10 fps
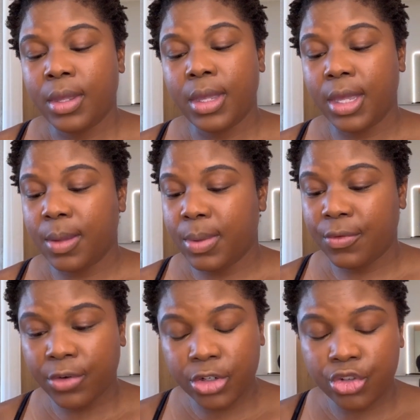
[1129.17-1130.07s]
It can be
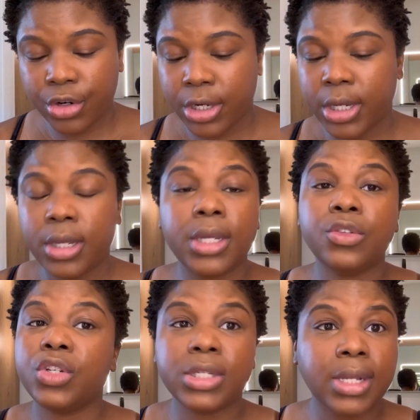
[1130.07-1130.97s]
frustrating.
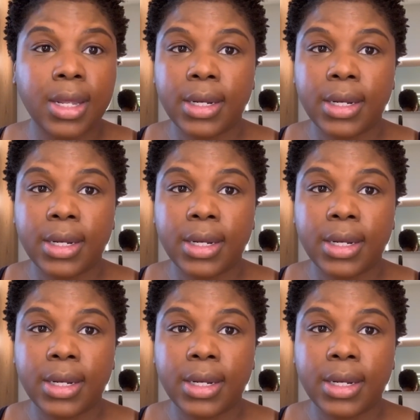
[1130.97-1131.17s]
It's just like